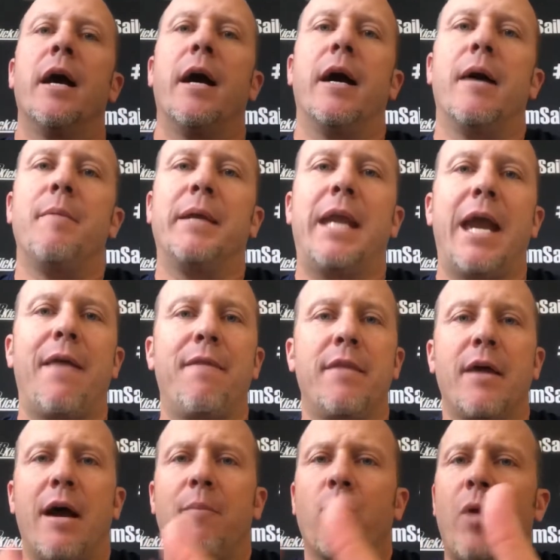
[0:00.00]

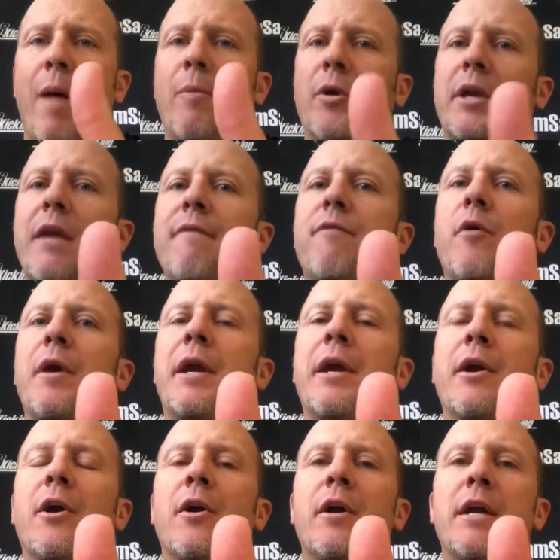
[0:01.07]
Again, what I'm looking for
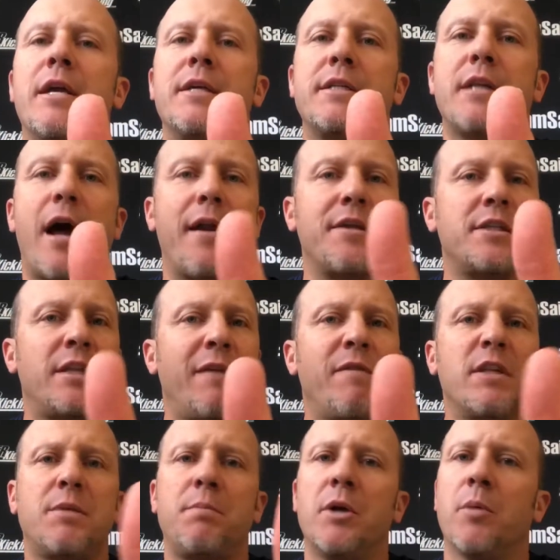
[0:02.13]
here is not a
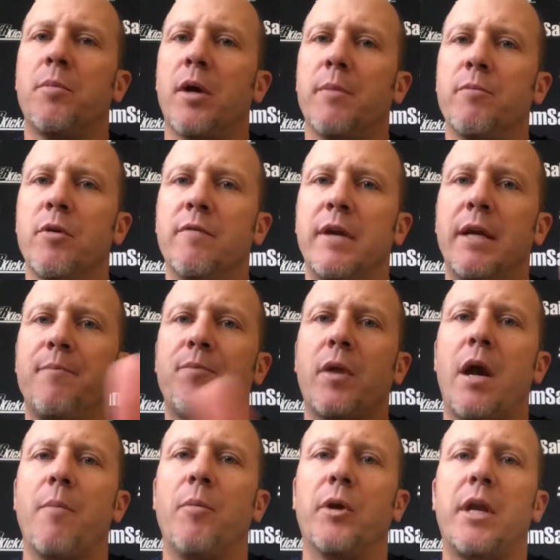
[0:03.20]
Steven Spielberg movie.
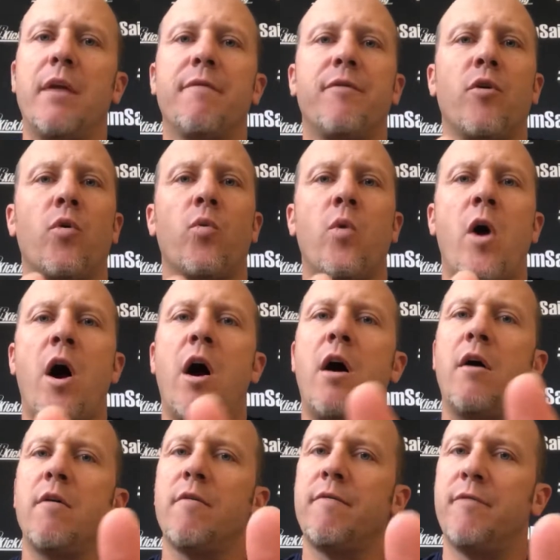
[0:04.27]
I'm looking for
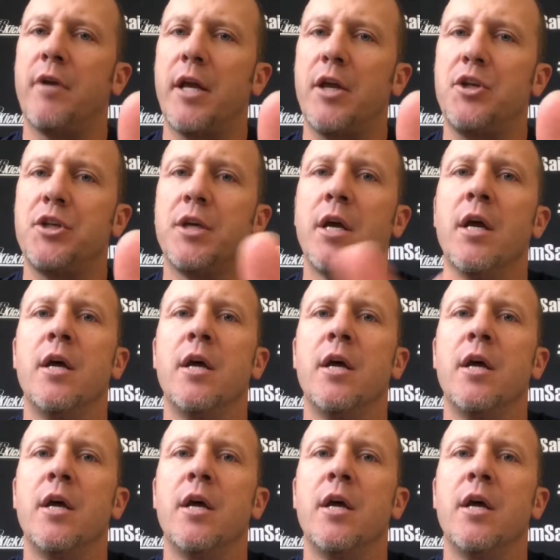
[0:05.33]
raw footage.